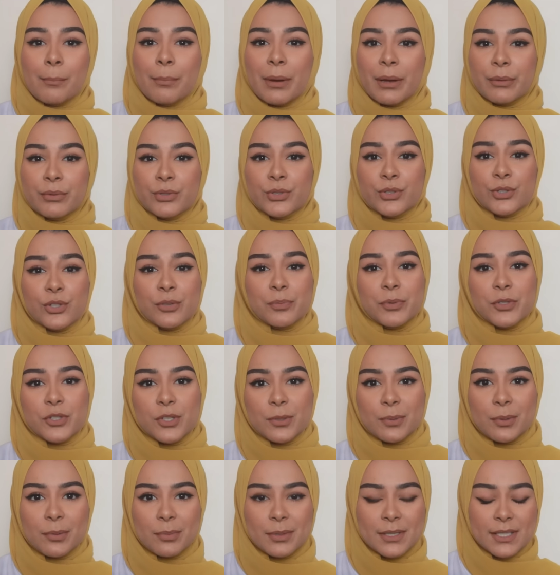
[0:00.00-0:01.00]
but I was super,
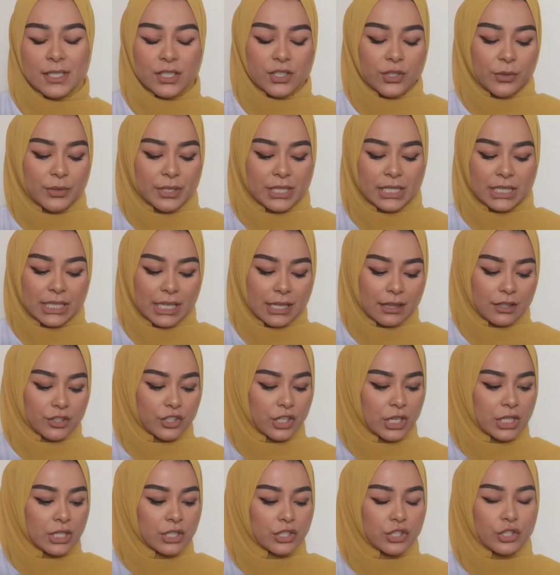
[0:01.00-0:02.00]
super busy, so I didn't get the
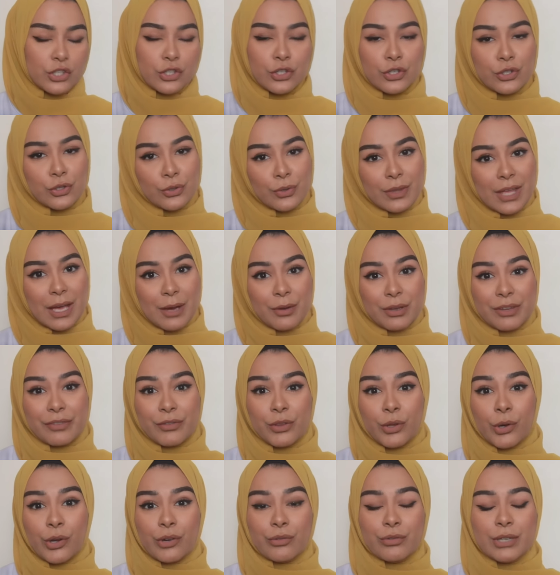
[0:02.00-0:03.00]
chance to do that,
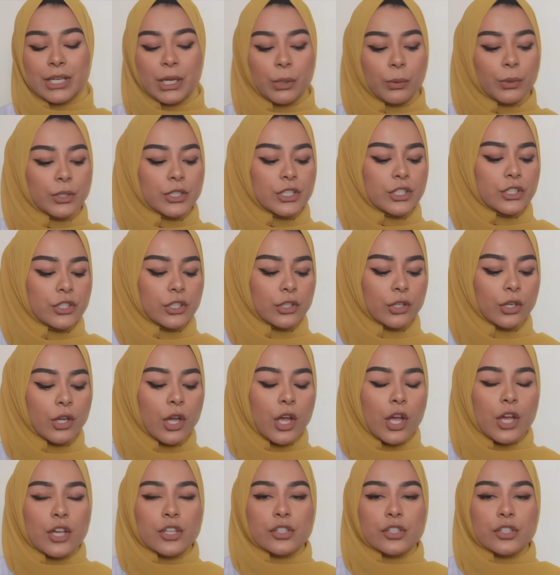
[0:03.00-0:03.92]
even though I really wanted to.